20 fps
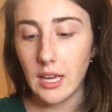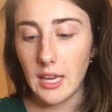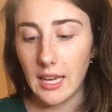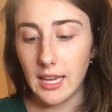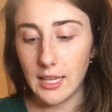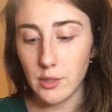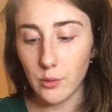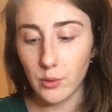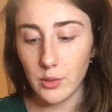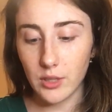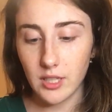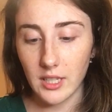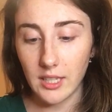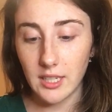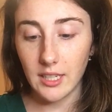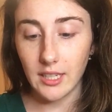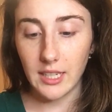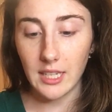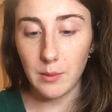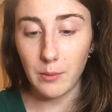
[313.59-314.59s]
is what's going
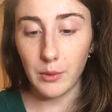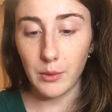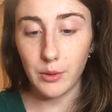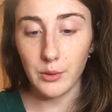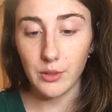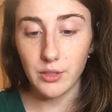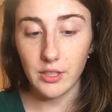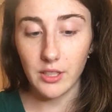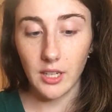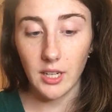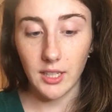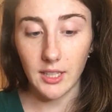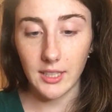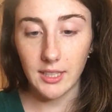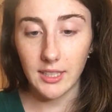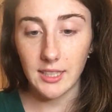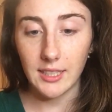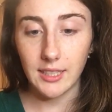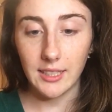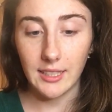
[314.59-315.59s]
to keep you
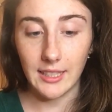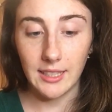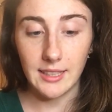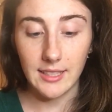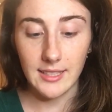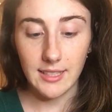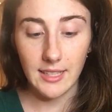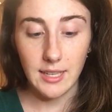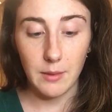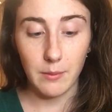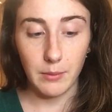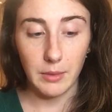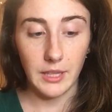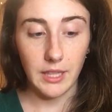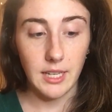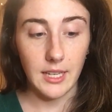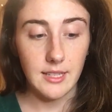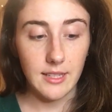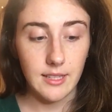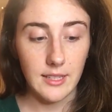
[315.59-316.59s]
stuck in the same
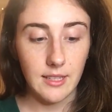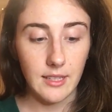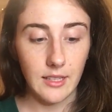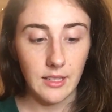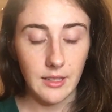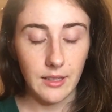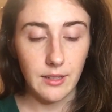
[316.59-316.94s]
place.